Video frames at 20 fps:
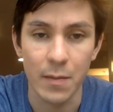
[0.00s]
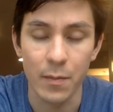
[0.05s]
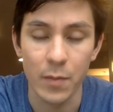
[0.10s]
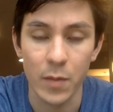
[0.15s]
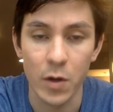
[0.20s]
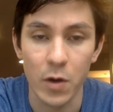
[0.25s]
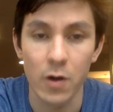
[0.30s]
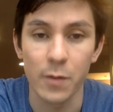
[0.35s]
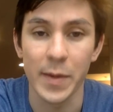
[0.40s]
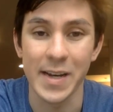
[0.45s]

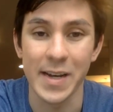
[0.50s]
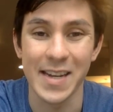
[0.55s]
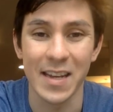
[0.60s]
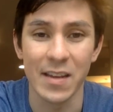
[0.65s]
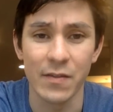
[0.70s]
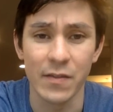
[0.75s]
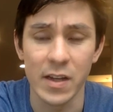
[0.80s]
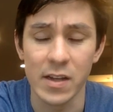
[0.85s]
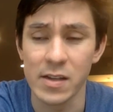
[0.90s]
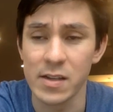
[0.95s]
Connor
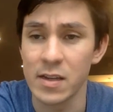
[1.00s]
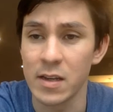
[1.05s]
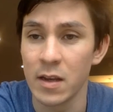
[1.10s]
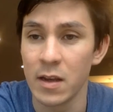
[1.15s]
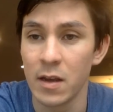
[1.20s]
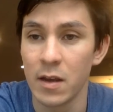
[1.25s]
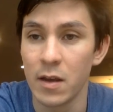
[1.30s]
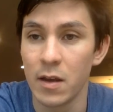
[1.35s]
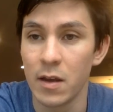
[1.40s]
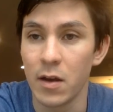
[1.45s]
McDavid's
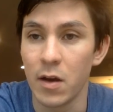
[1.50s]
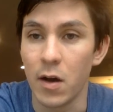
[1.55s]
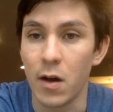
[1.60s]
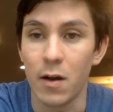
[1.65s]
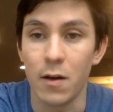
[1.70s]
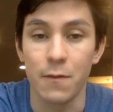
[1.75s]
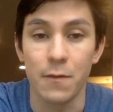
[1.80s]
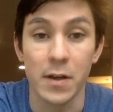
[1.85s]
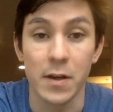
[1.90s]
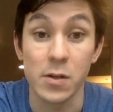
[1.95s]

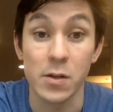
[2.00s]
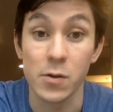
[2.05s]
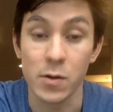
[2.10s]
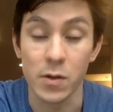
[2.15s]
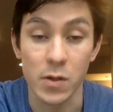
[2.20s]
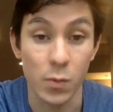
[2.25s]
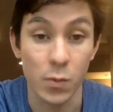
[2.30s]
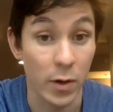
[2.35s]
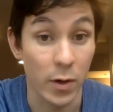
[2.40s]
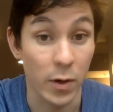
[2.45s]
off ice
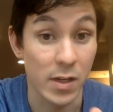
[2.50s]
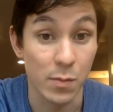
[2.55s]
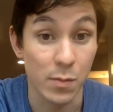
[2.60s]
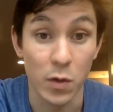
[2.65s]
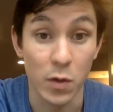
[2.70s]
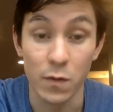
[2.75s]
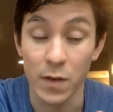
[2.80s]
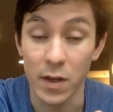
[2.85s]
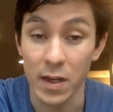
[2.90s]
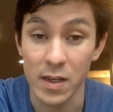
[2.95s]
drills where he's
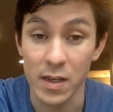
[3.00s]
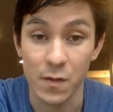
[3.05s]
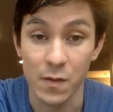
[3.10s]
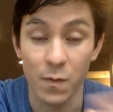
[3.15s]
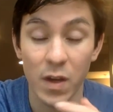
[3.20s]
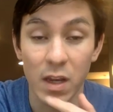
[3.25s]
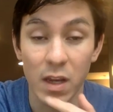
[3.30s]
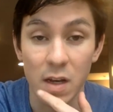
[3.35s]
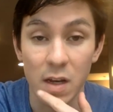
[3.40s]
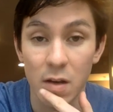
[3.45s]
moving his
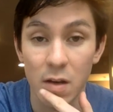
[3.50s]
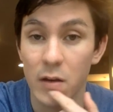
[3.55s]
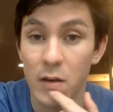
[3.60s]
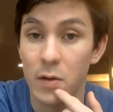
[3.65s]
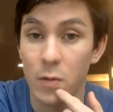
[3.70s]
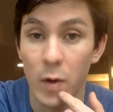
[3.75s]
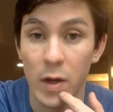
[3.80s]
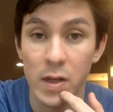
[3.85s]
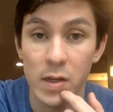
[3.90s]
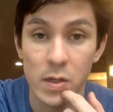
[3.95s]
feet,
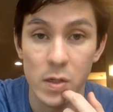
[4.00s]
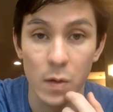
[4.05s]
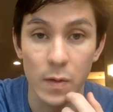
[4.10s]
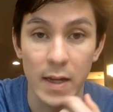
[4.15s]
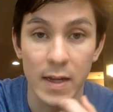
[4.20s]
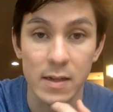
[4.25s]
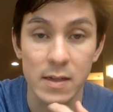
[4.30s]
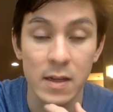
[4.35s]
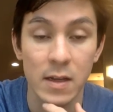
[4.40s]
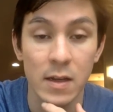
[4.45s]
right? So
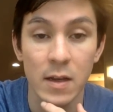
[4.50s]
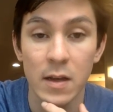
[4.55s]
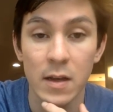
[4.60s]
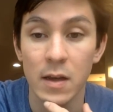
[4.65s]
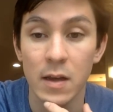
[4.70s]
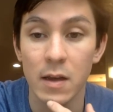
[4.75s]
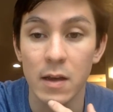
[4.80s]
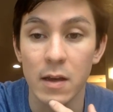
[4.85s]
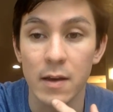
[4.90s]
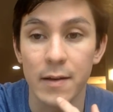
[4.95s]
that's
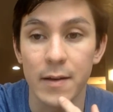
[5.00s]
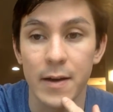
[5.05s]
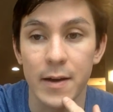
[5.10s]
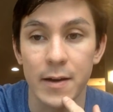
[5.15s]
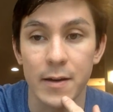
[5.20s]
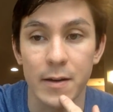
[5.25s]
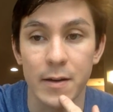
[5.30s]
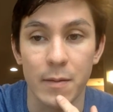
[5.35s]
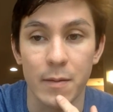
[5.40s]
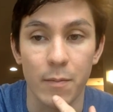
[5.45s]

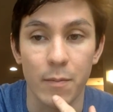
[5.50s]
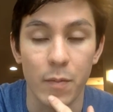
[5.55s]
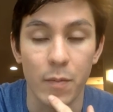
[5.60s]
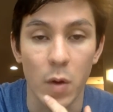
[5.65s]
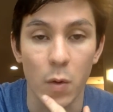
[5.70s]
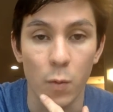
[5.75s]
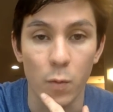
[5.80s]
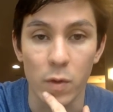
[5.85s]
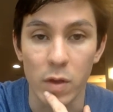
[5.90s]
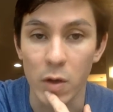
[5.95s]
a
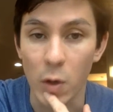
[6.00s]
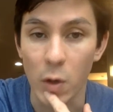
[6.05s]
really